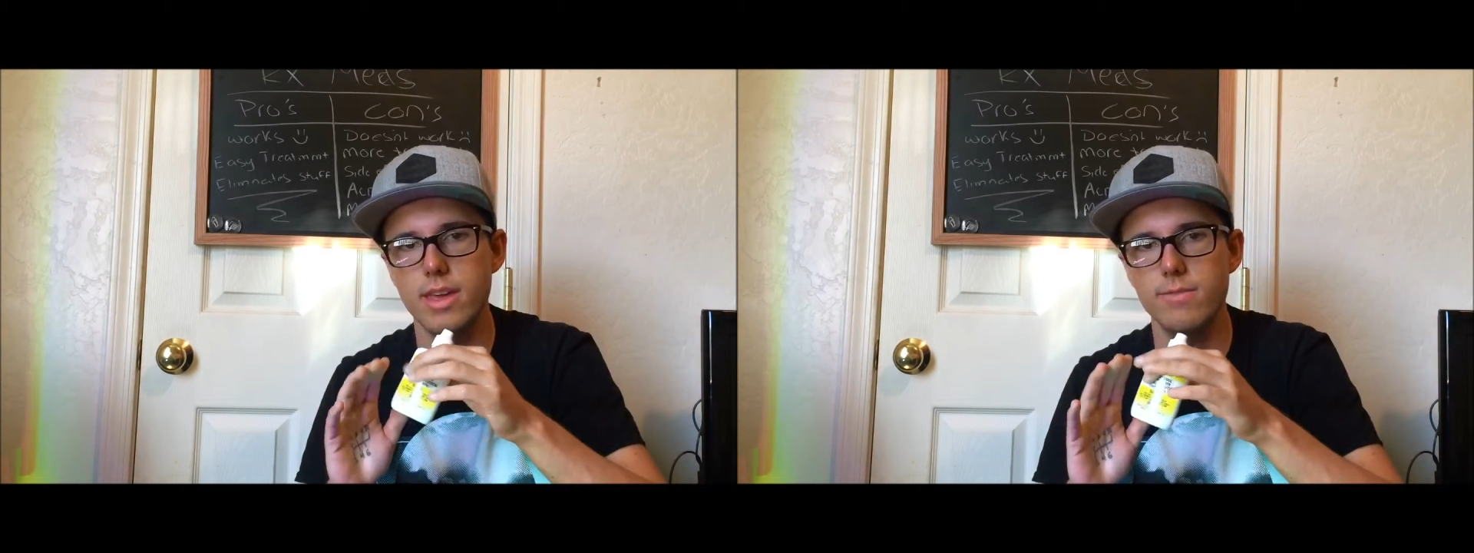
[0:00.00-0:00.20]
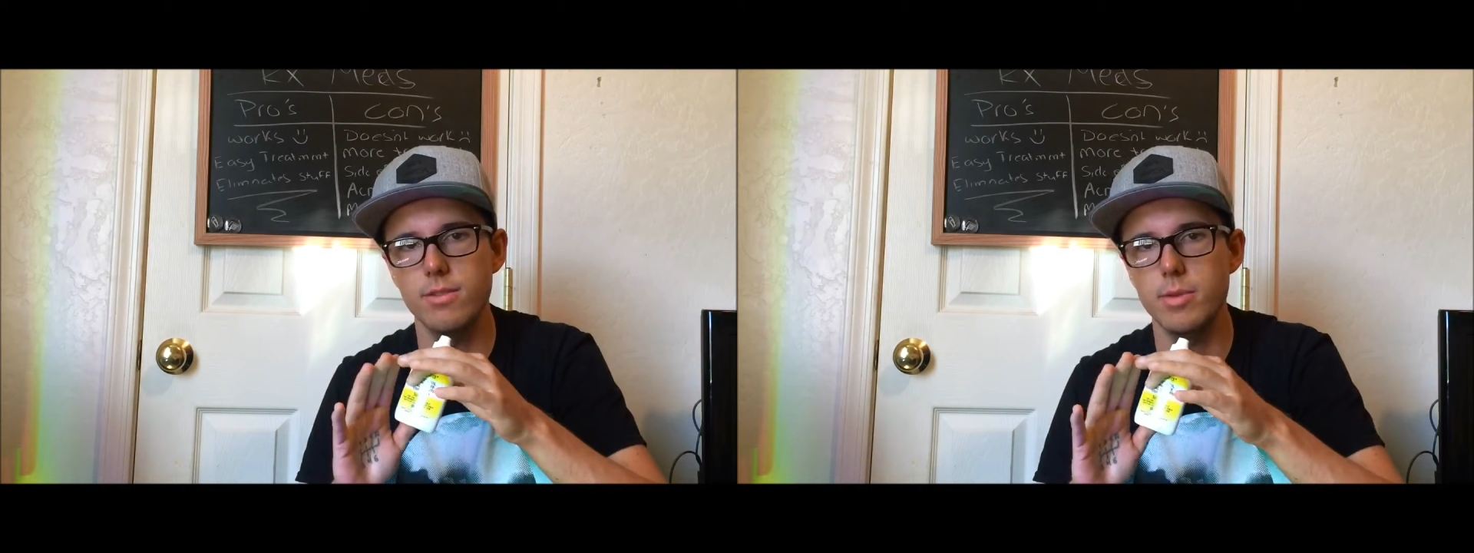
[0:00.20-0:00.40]

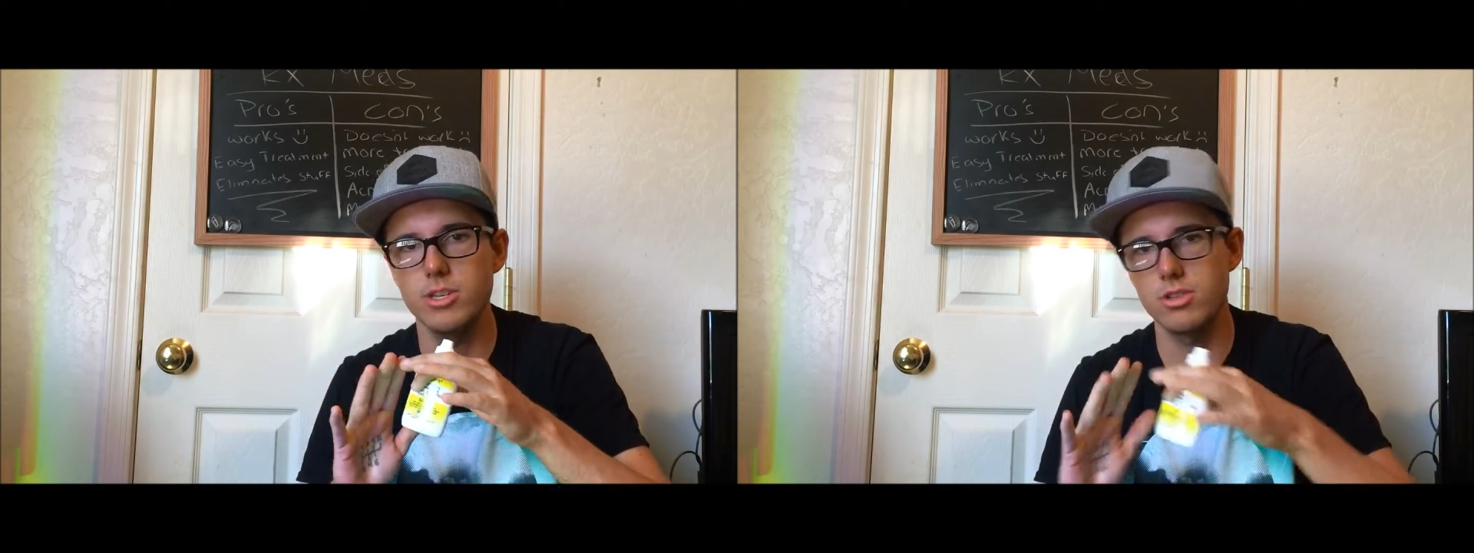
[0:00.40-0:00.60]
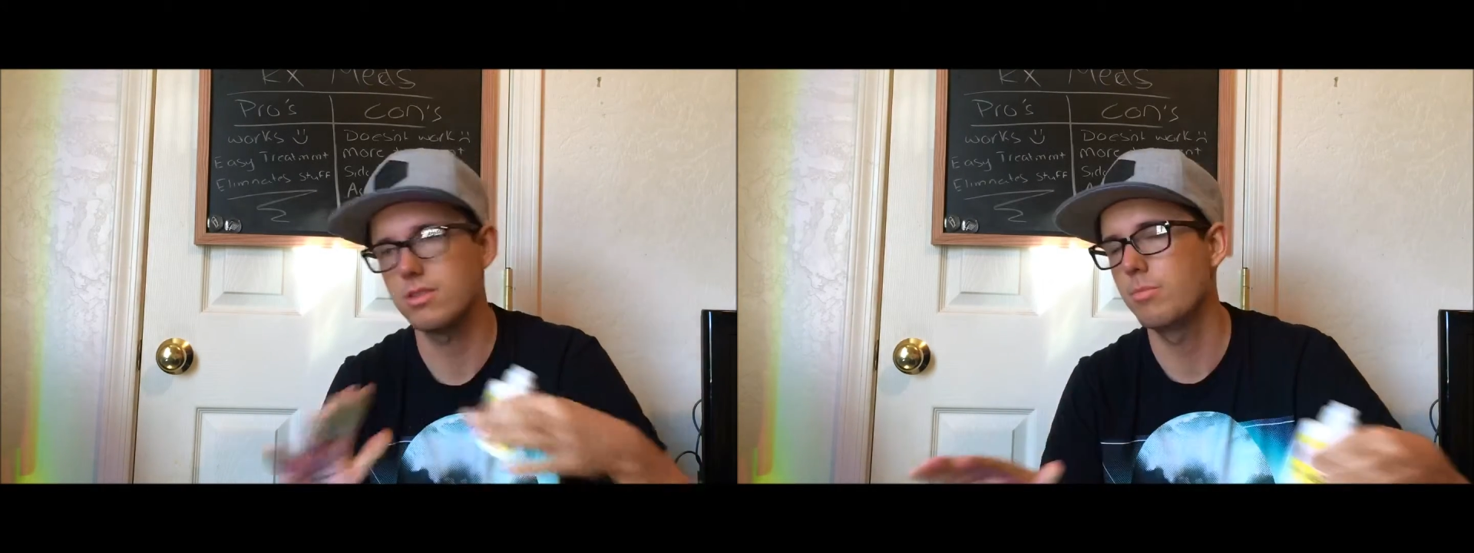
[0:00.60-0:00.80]
the
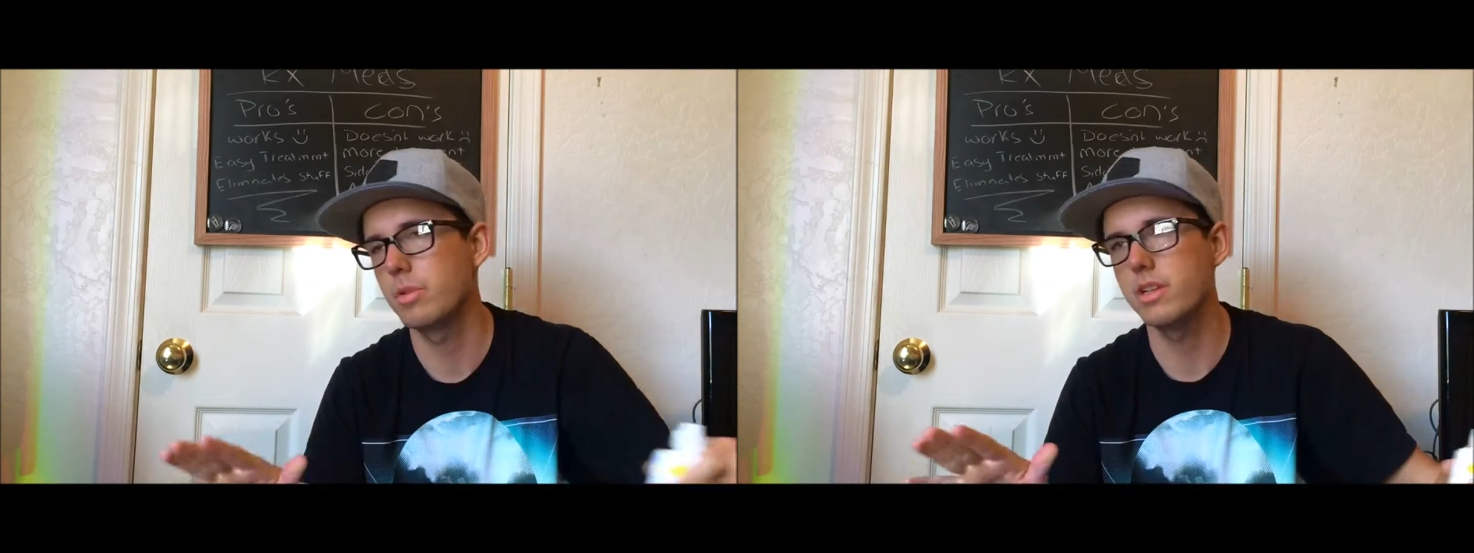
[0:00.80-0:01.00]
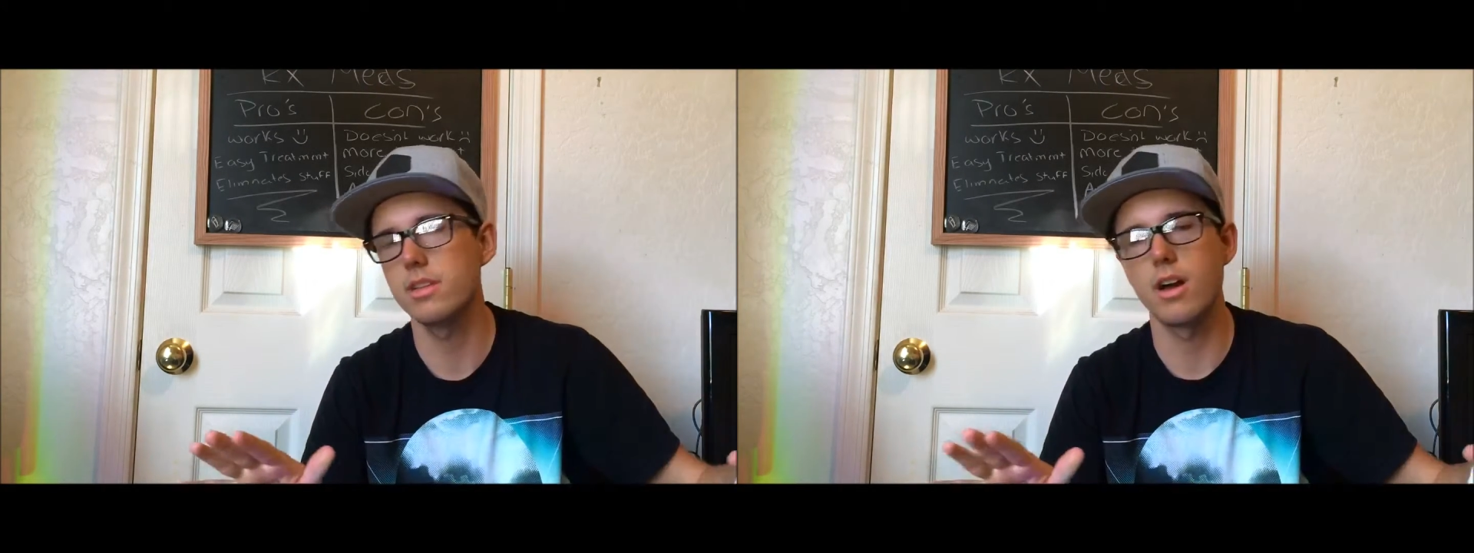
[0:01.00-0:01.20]
inflammation is
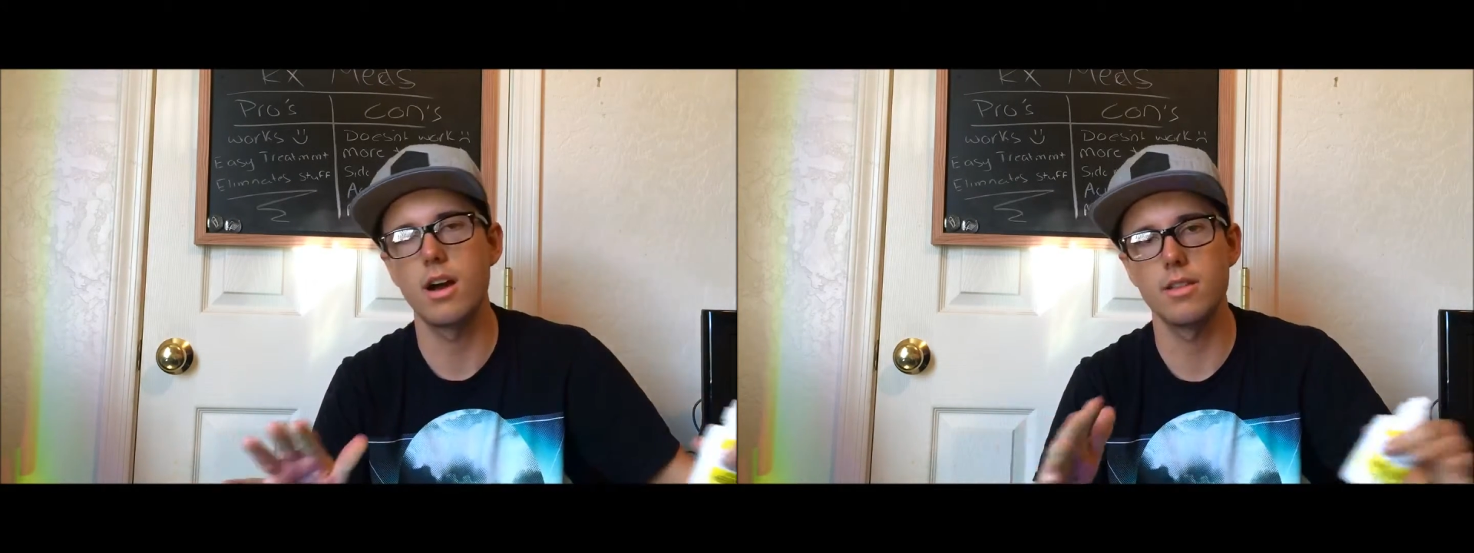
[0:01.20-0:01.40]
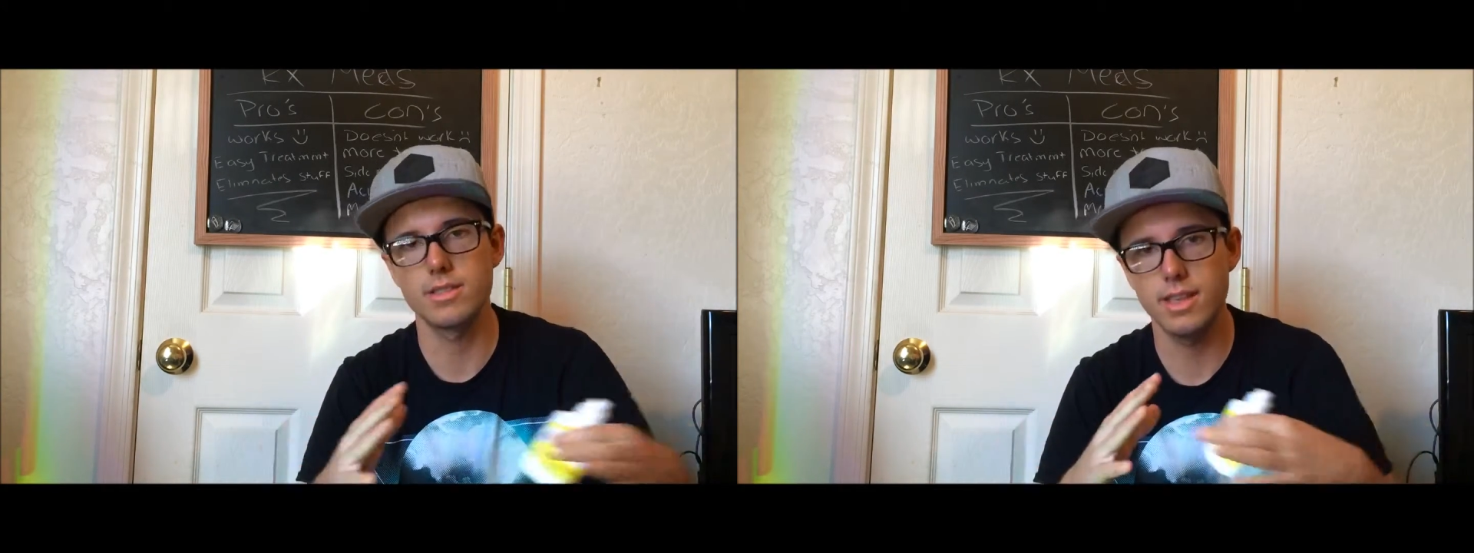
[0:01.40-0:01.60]
completely gone,